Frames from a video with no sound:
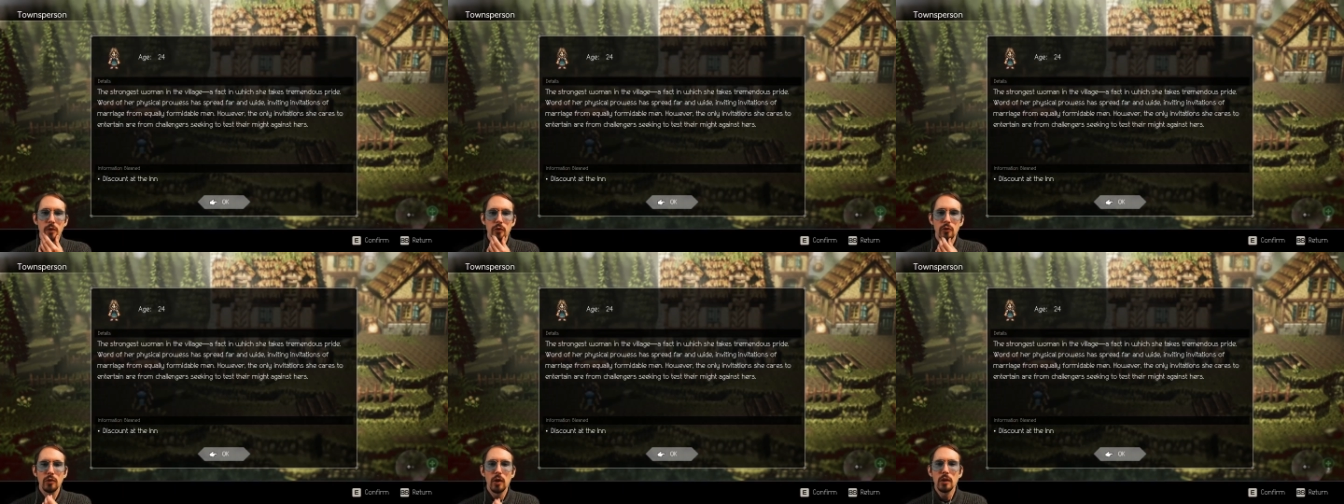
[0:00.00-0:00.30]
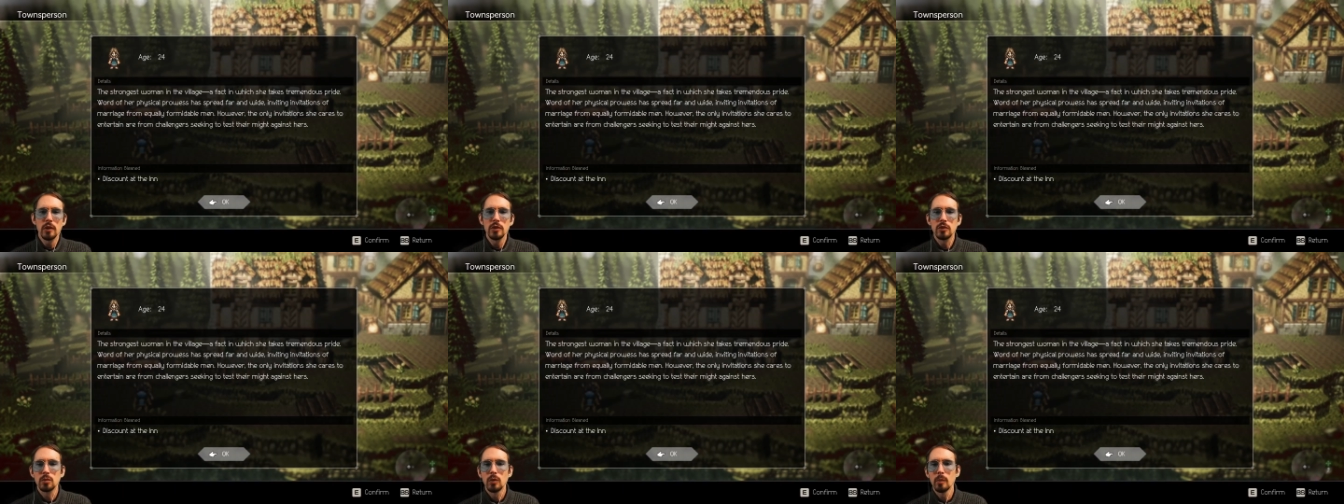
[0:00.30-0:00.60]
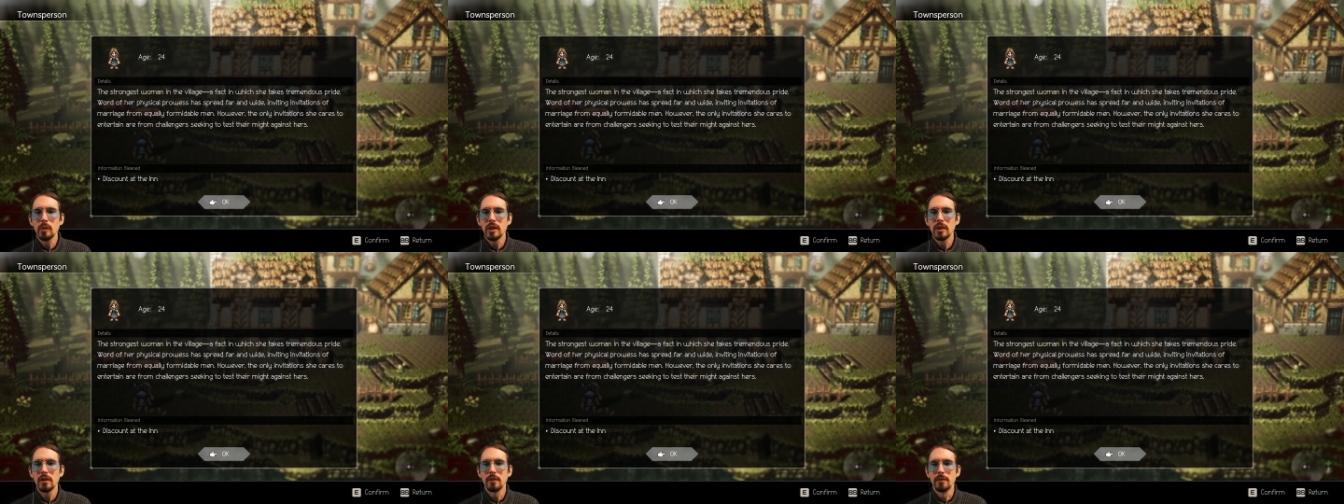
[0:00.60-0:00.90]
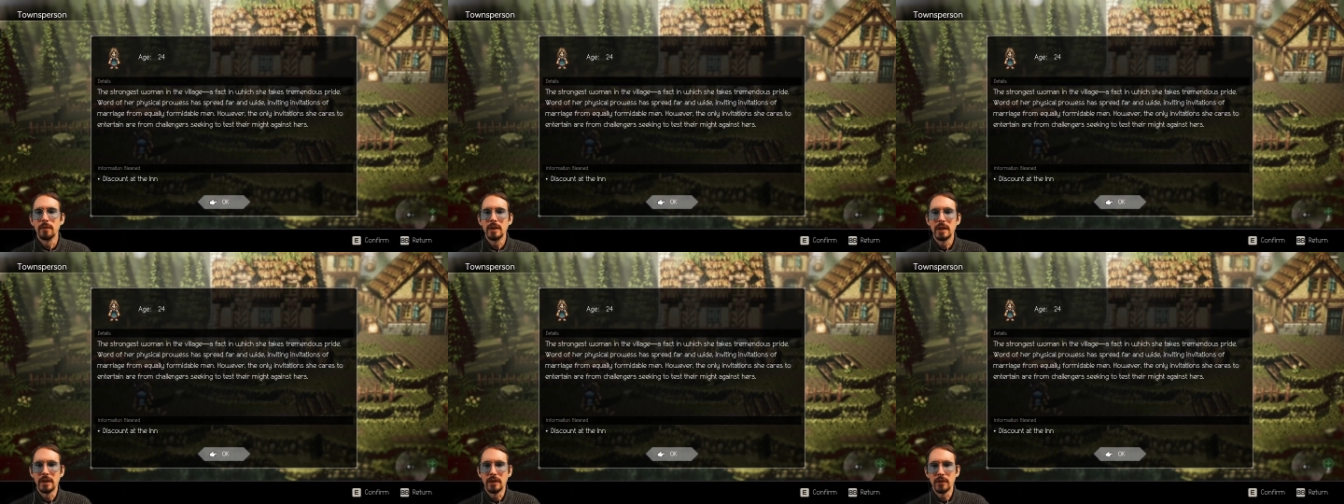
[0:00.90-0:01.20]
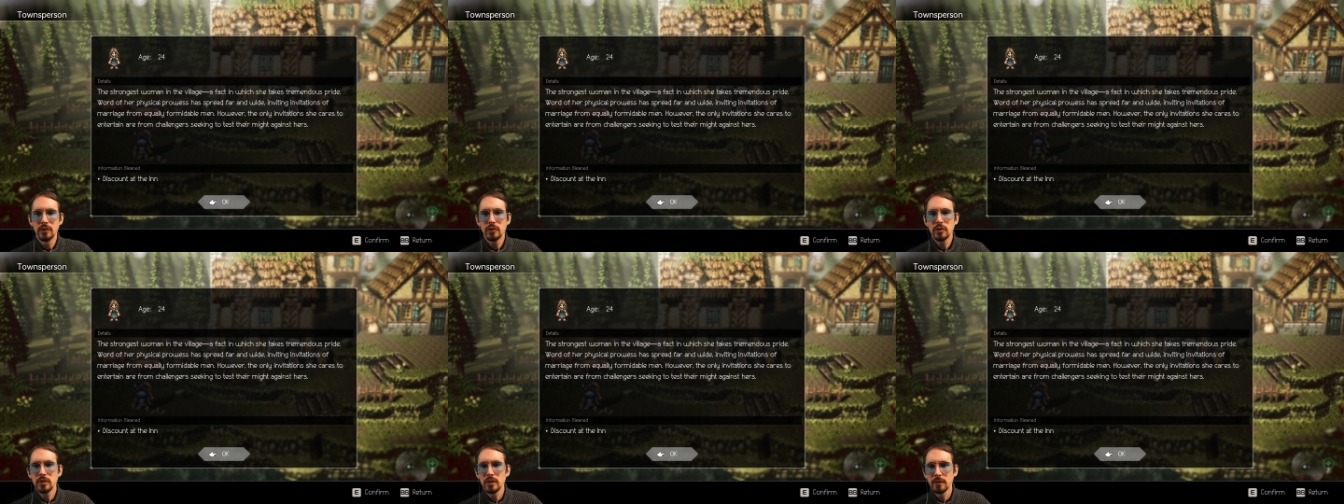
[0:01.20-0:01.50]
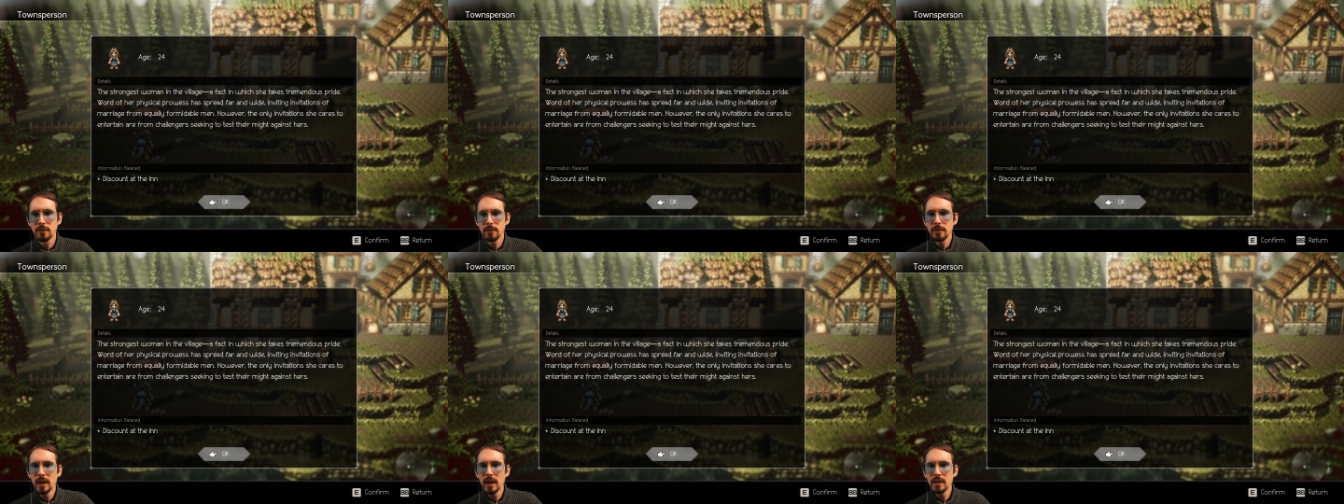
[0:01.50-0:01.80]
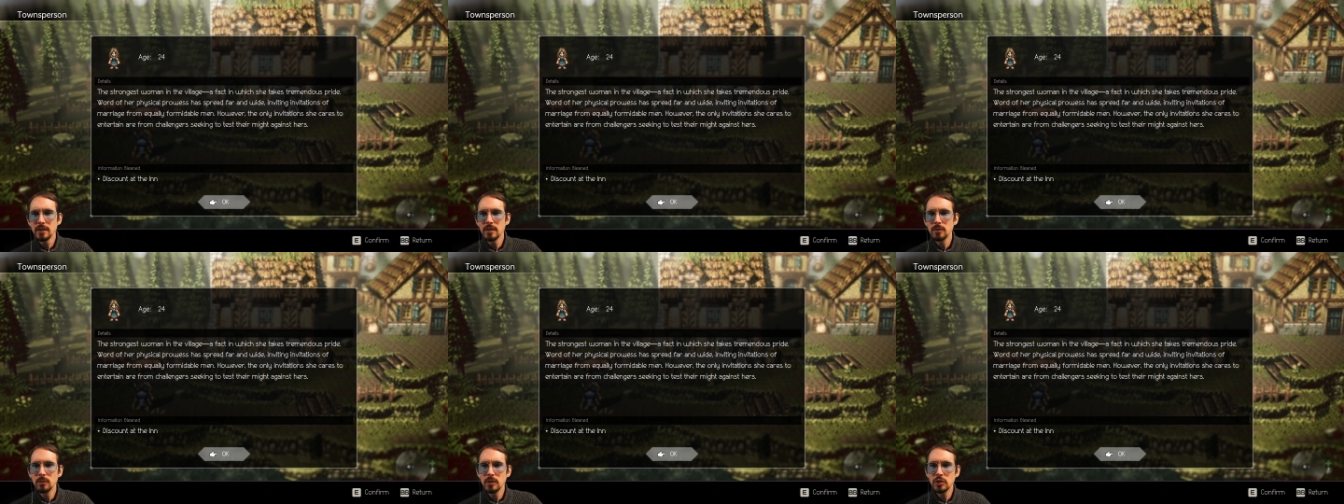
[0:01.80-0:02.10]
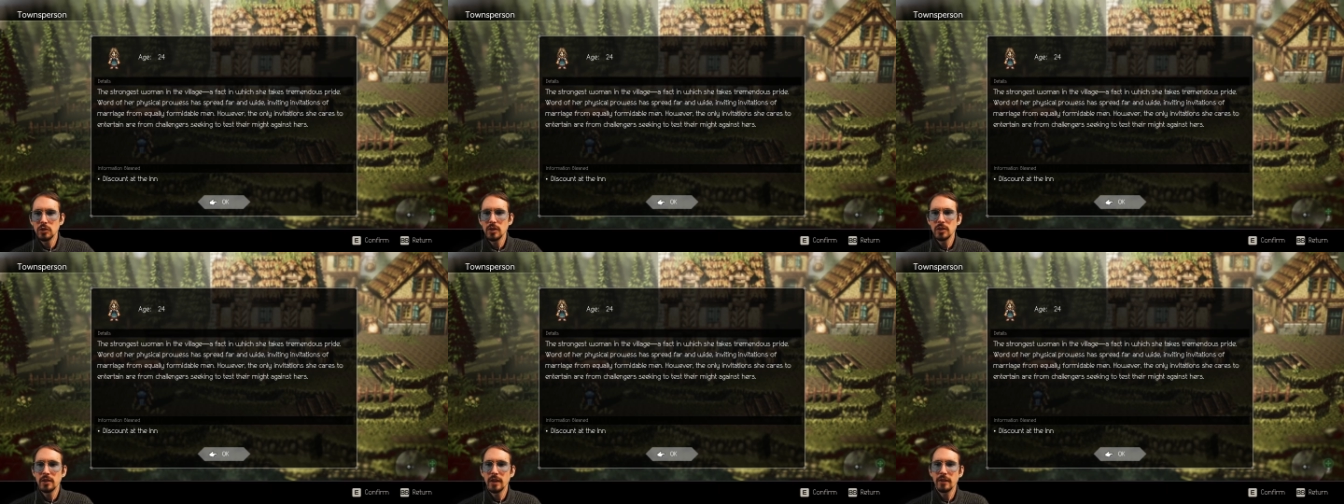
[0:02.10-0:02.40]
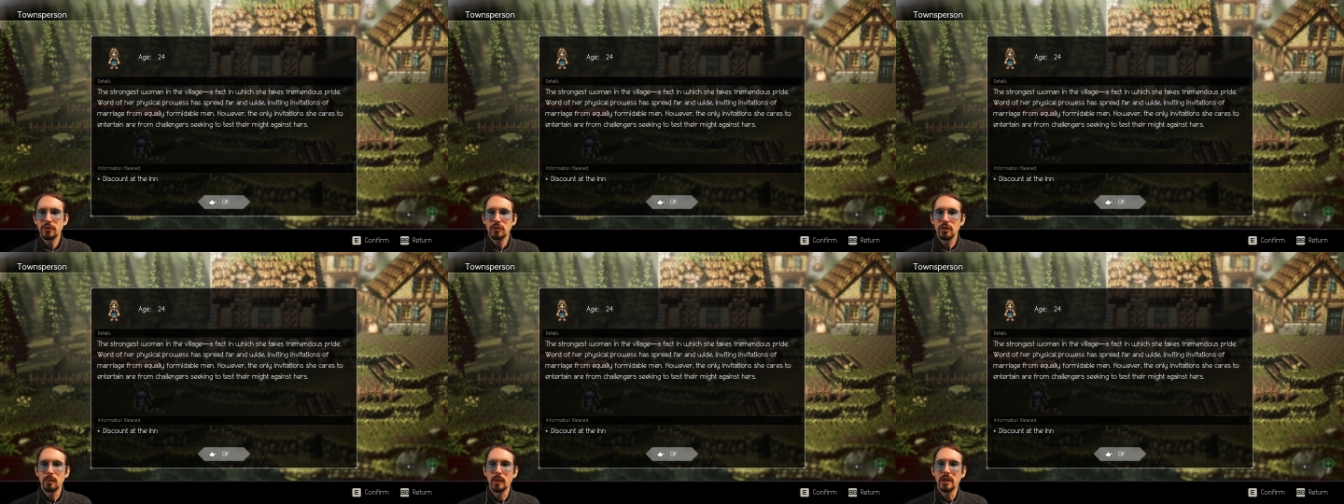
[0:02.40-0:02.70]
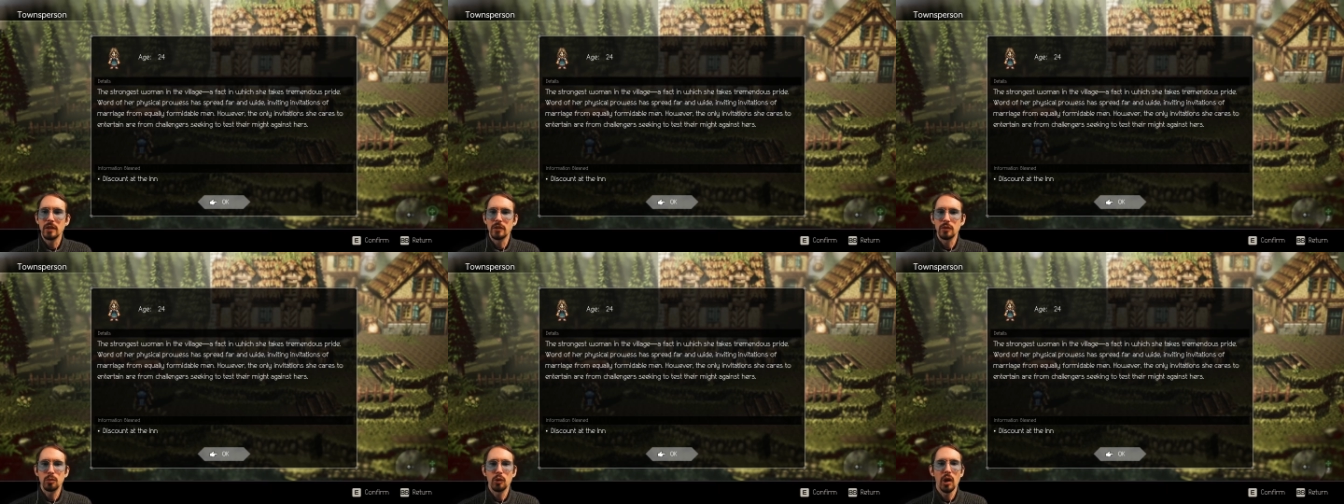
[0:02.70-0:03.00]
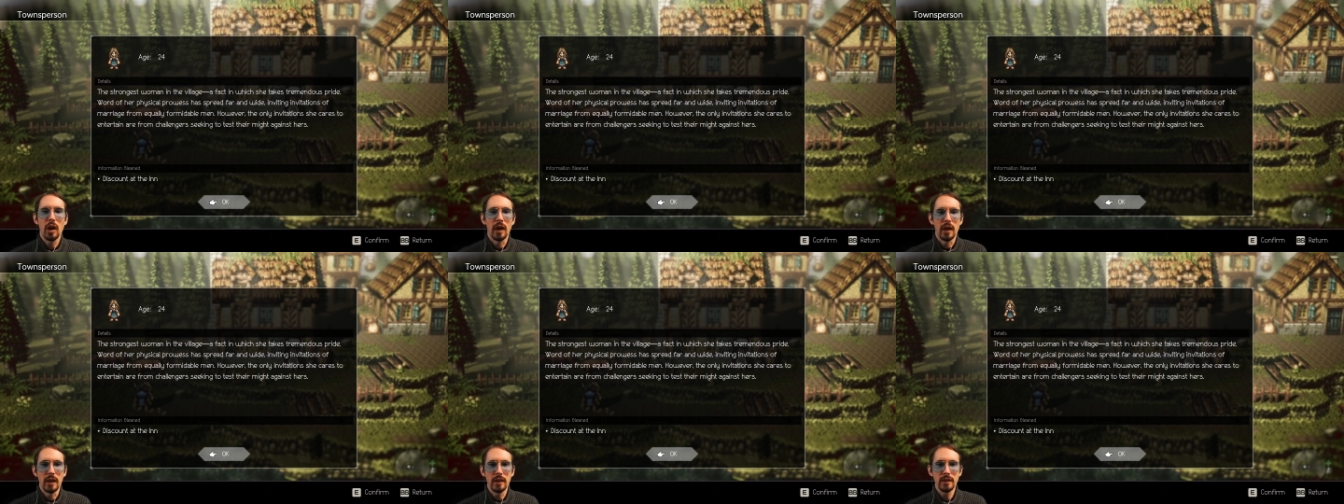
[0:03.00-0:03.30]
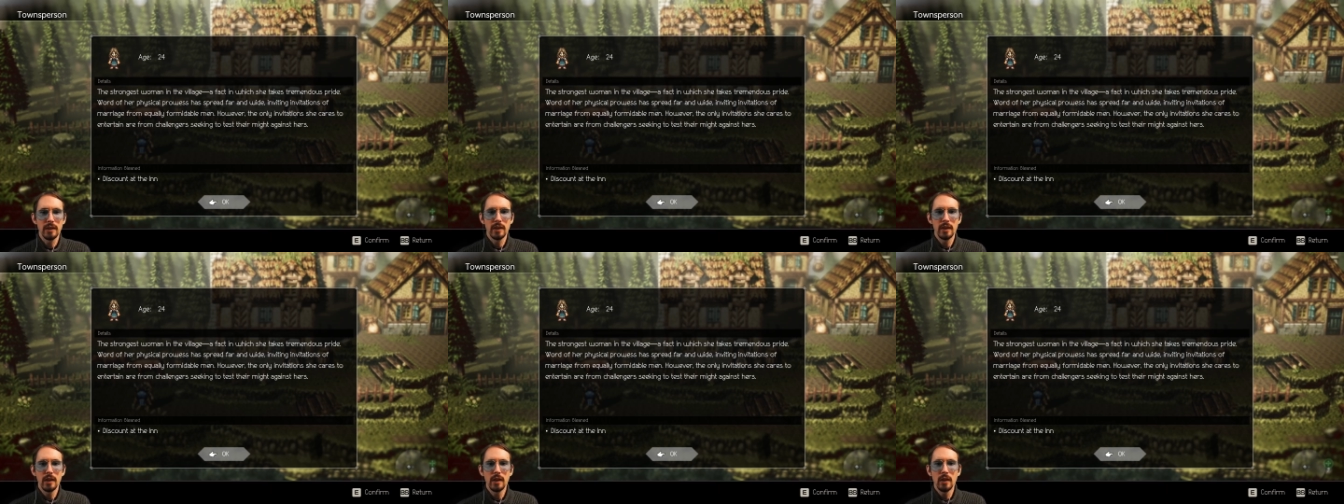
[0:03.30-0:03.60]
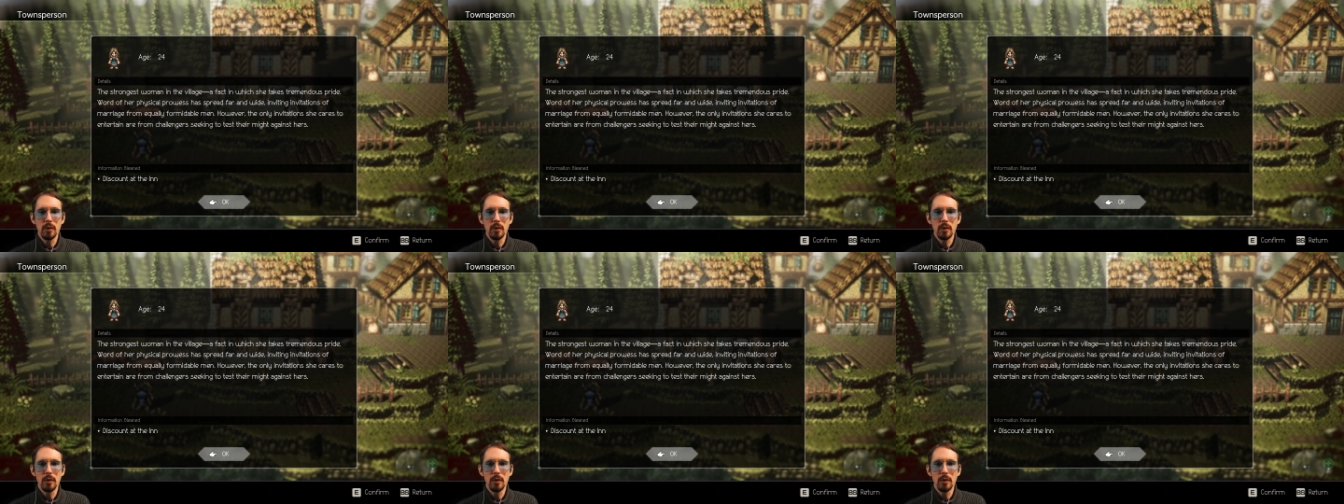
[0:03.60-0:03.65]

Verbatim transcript: The strongest woman in the village, a fact in which she takes tremendous pride.